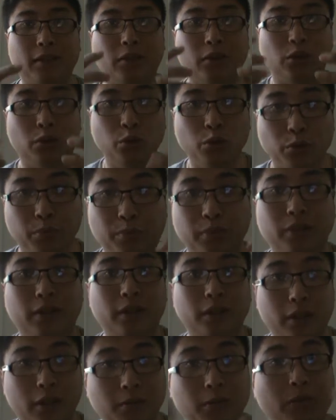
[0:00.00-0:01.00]
the loop, in
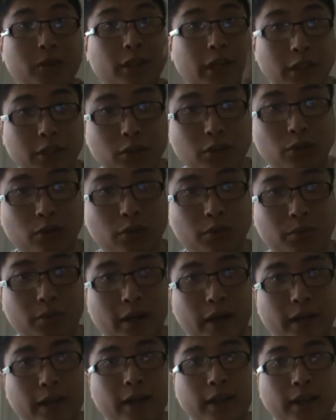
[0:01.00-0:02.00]
the communication loop,
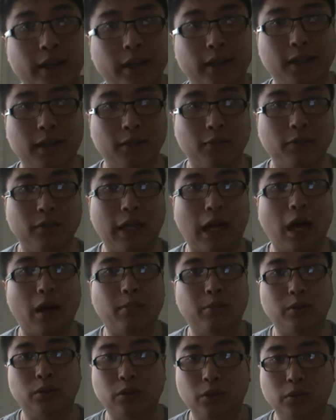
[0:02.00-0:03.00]
right? And give you that
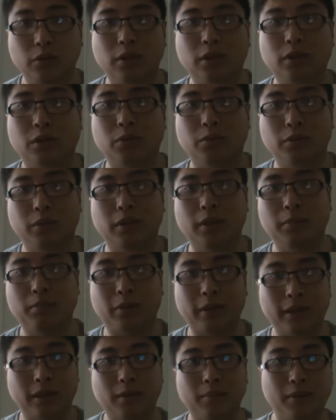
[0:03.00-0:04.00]
opportunity to really
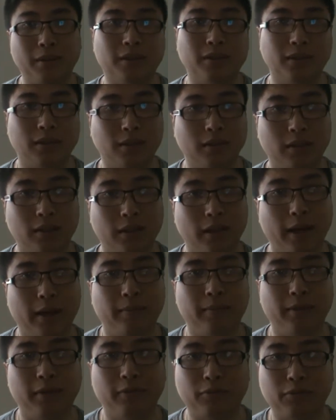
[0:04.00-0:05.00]
bring the business to them,
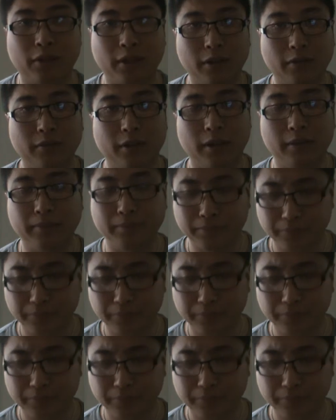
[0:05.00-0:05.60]
in front of them.